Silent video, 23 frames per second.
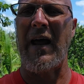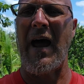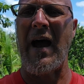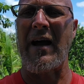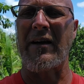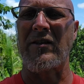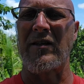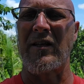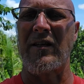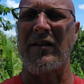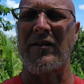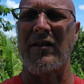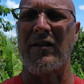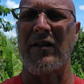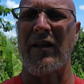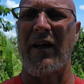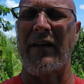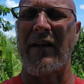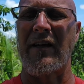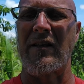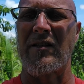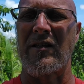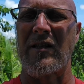access. And
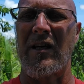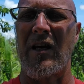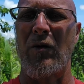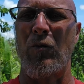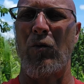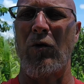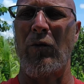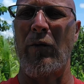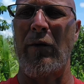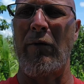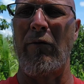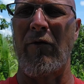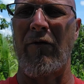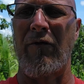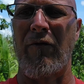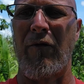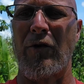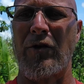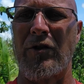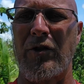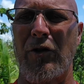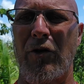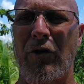like I said, when we were
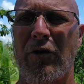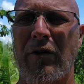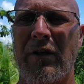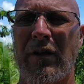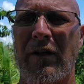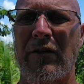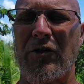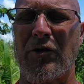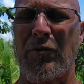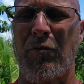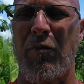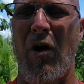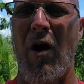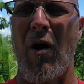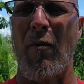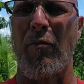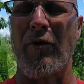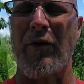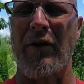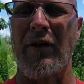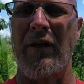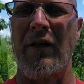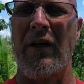first looking at this
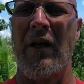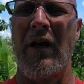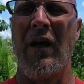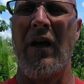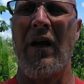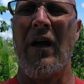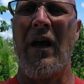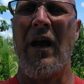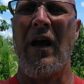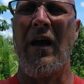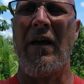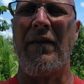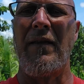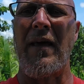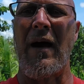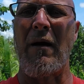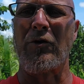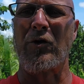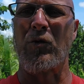property, that